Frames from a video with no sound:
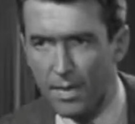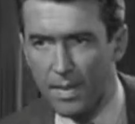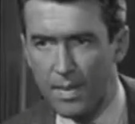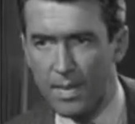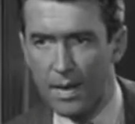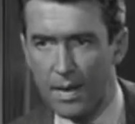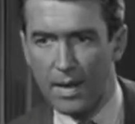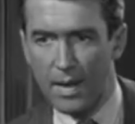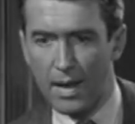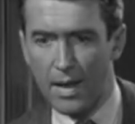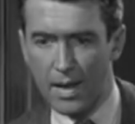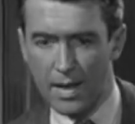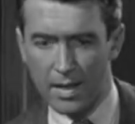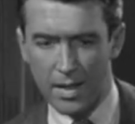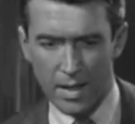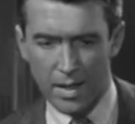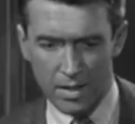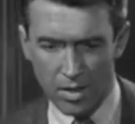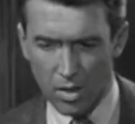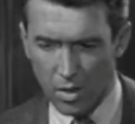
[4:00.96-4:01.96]
I
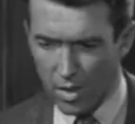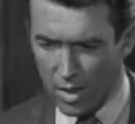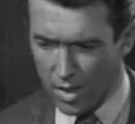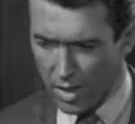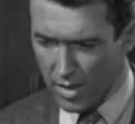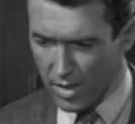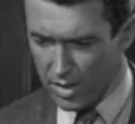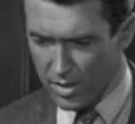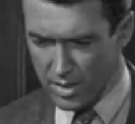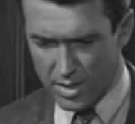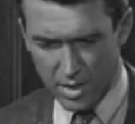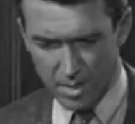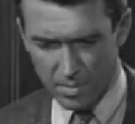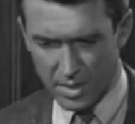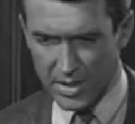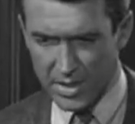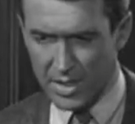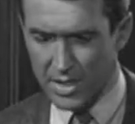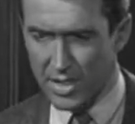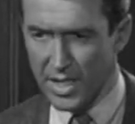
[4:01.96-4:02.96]
know I ought to jump at the
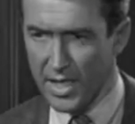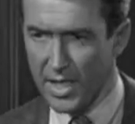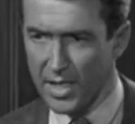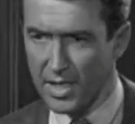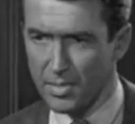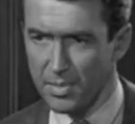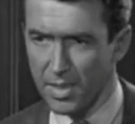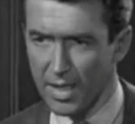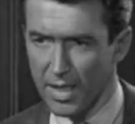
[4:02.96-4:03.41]
chance, but I